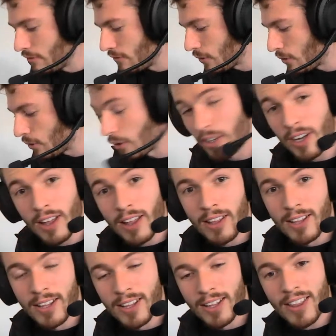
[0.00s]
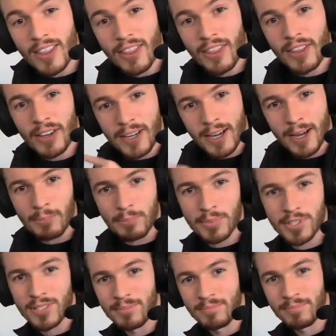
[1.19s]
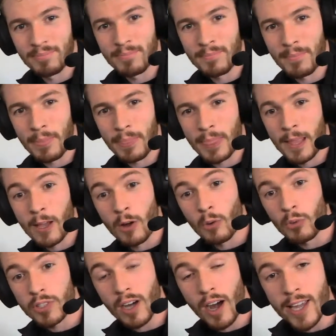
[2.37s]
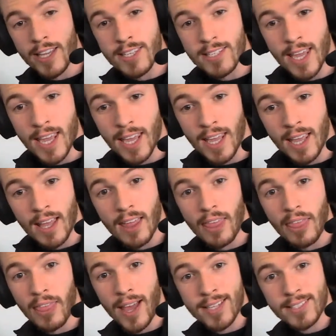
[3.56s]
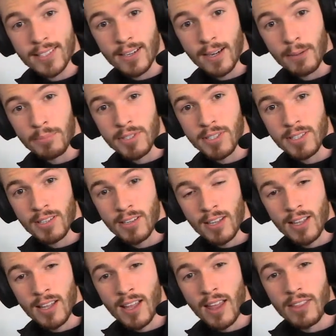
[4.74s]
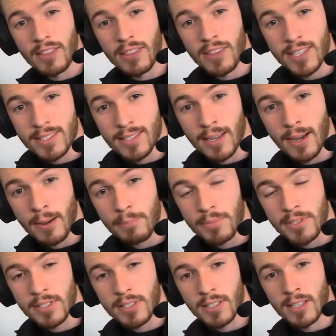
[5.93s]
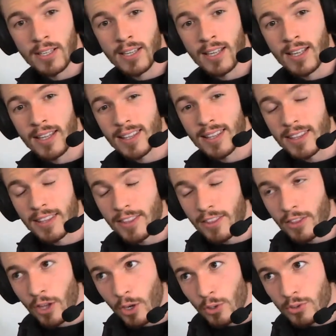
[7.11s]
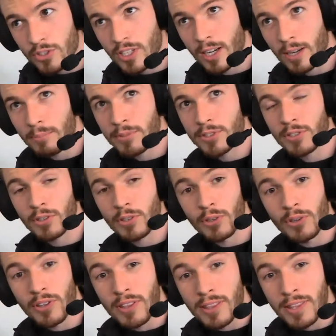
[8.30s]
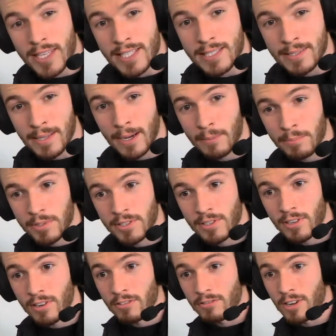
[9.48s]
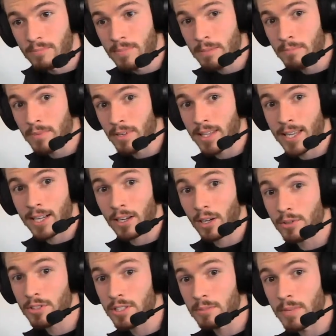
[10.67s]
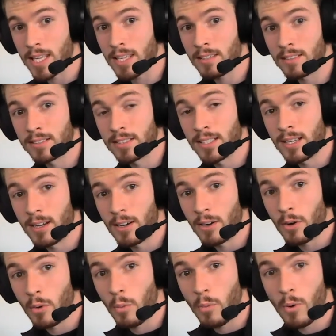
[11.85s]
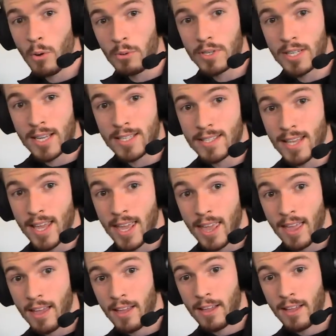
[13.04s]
for the cups? Would I say that cups, this cups, those cups, or these cups? Remember, they're close to me. What would I say